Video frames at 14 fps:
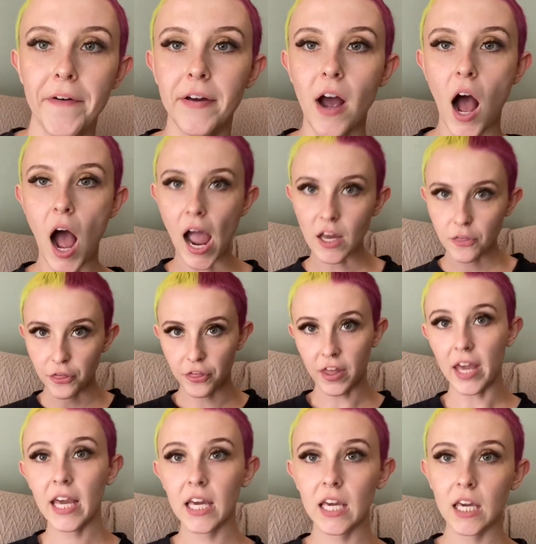I
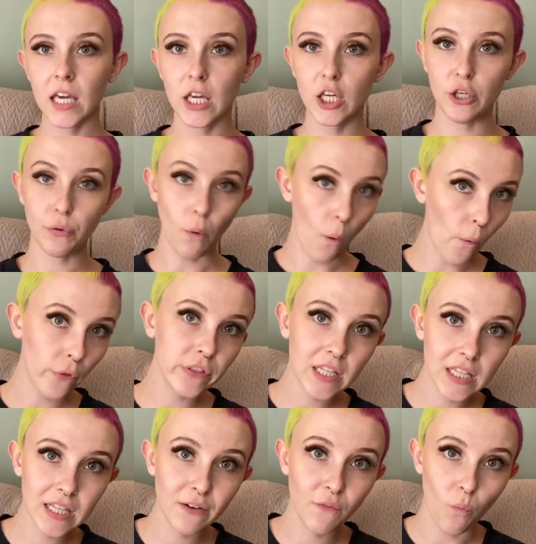think you only
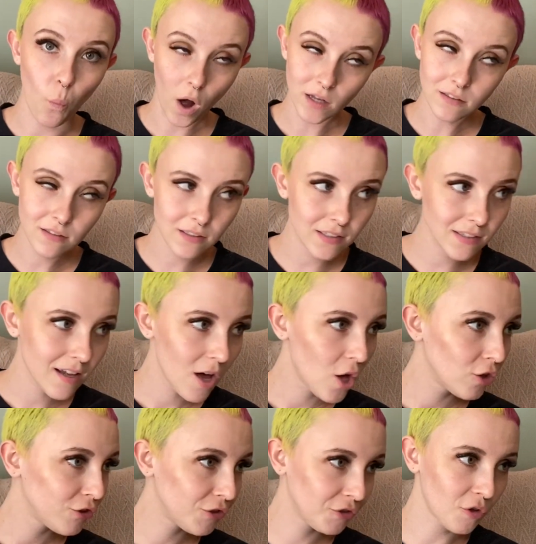live once.
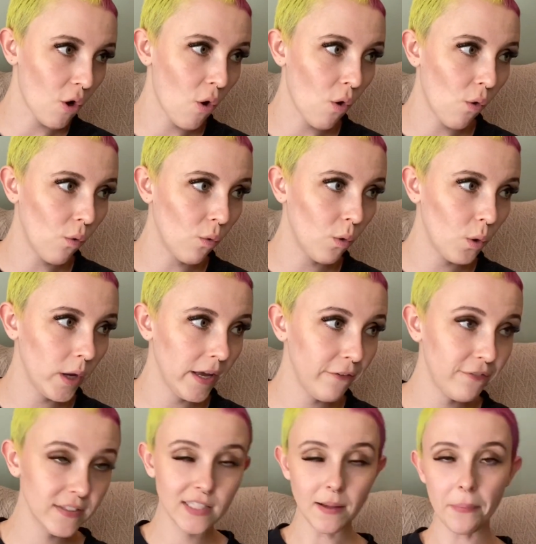So if
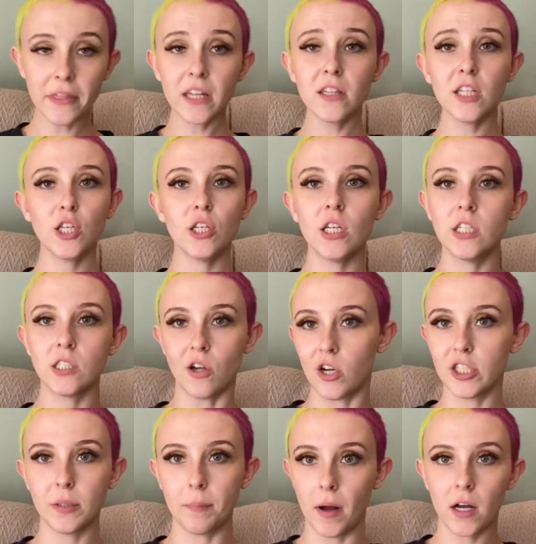it's something that is on
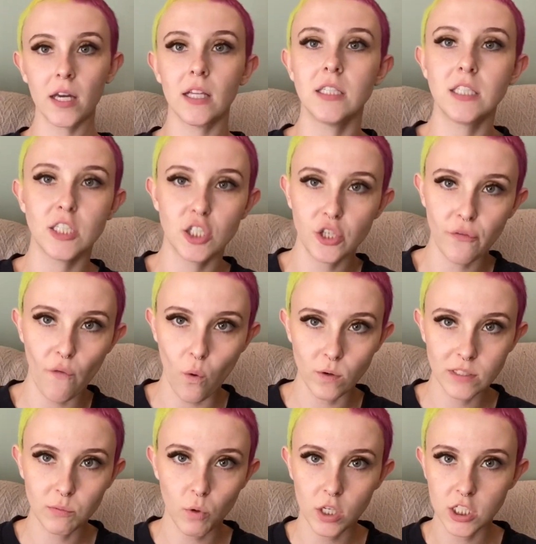your bucket list and you've
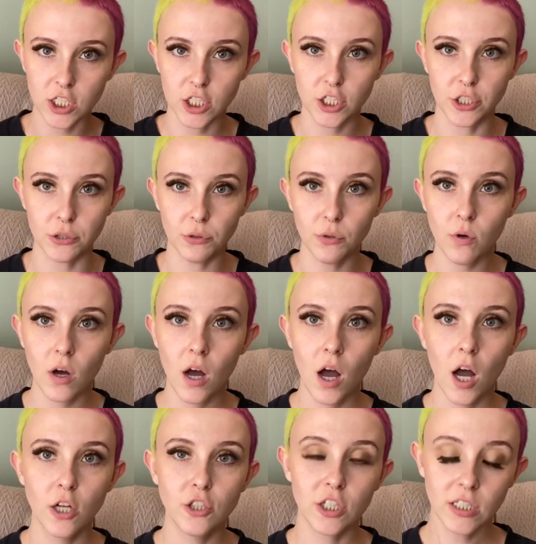always wanted to do,
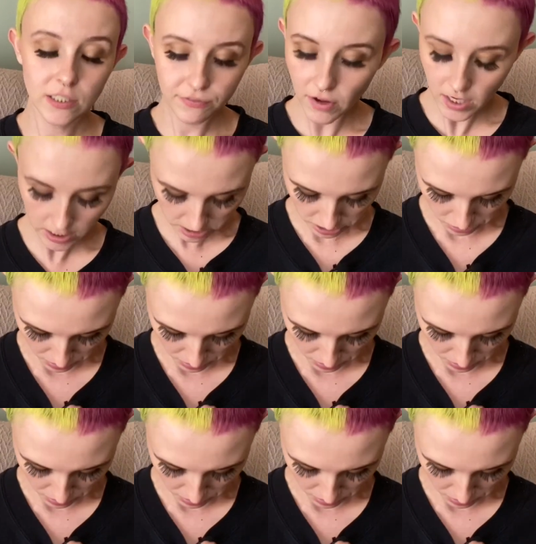just fucking do